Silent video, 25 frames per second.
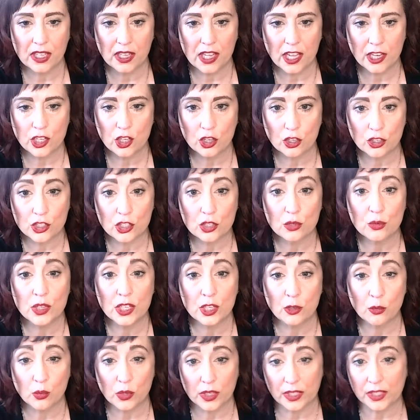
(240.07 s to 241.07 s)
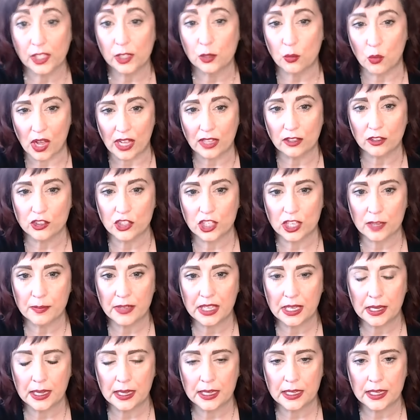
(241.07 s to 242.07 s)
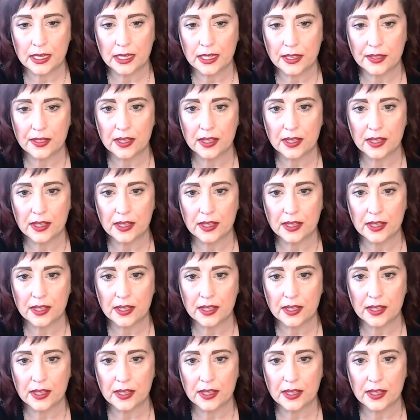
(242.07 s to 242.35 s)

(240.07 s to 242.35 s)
like you're doing really well, Gemini.